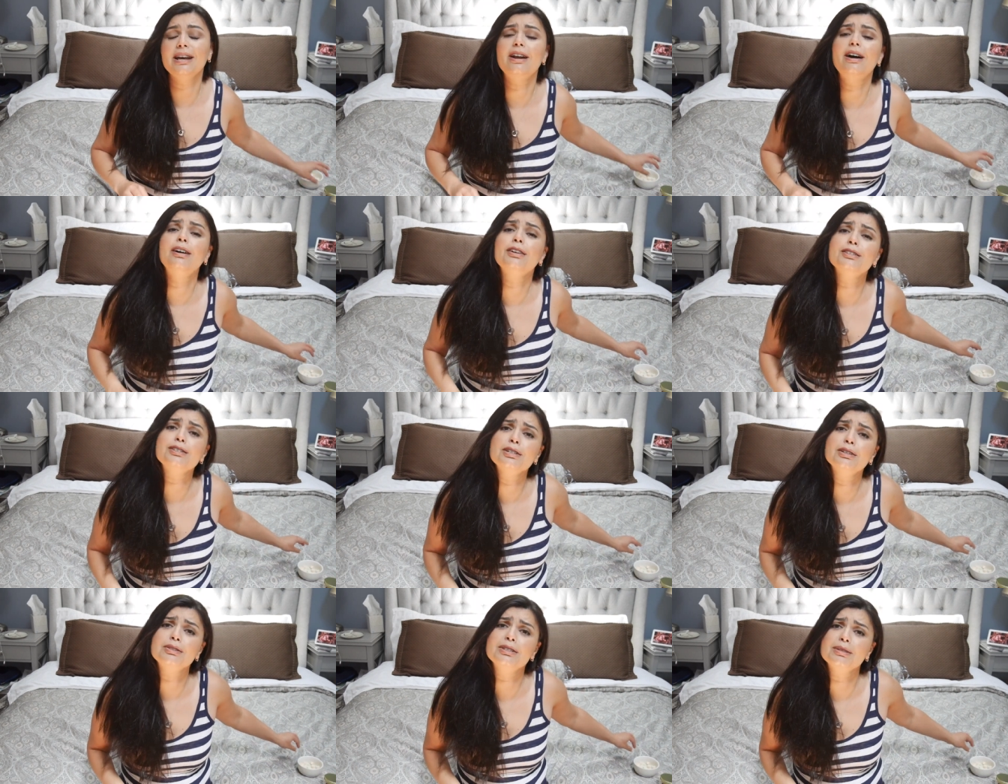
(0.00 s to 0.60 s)
and
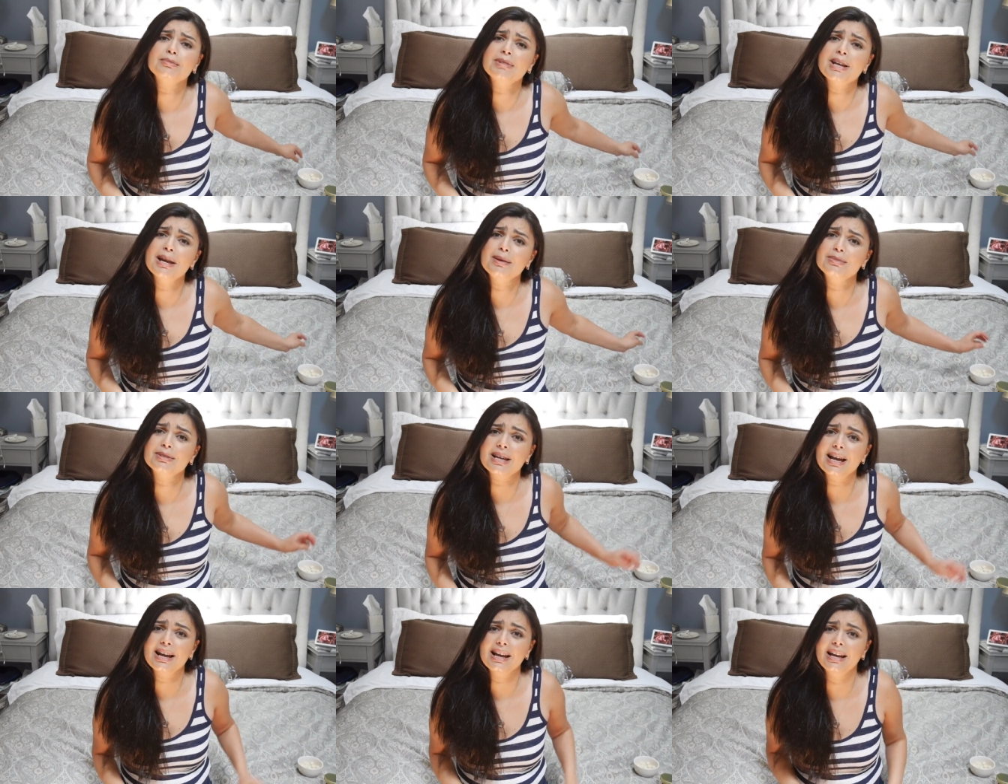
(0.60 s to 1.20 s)
also
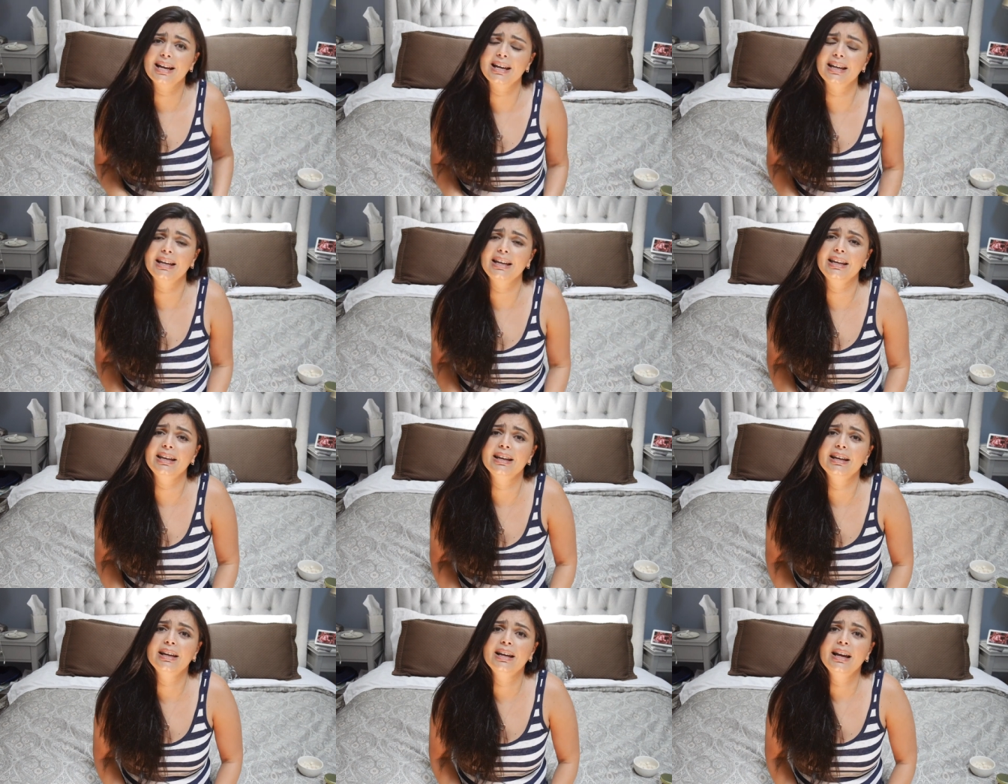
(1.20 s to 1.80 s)
sometimes
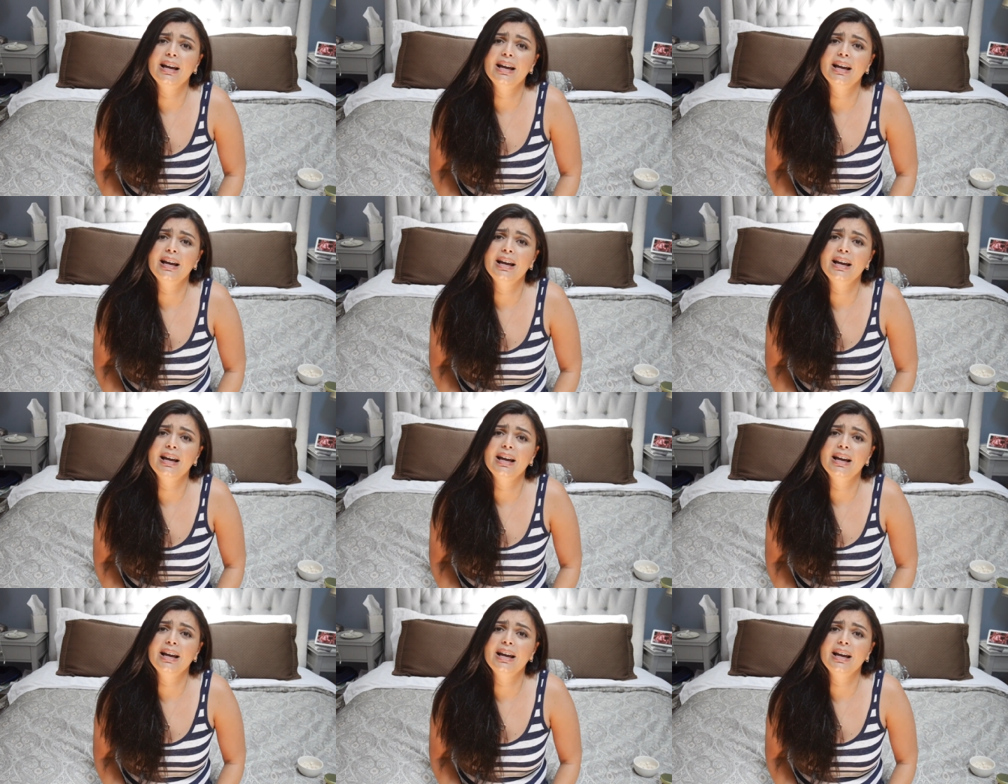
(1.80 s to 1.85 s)
I